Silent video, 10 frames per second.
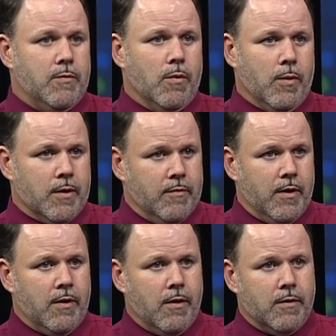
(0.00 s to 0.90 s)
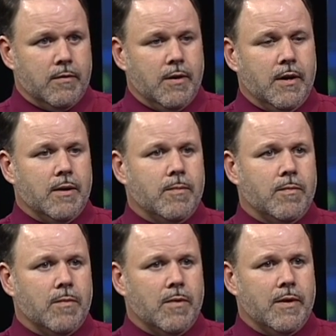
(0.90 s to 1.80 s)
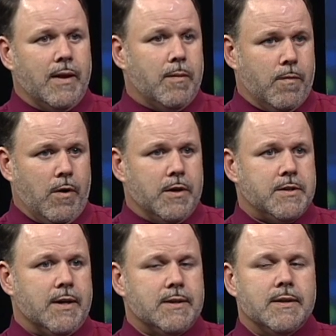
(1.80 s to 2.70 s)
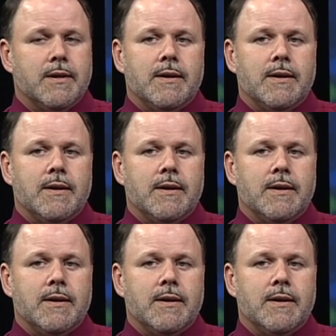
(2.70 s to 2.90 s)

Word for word: We're working very hard um, on that project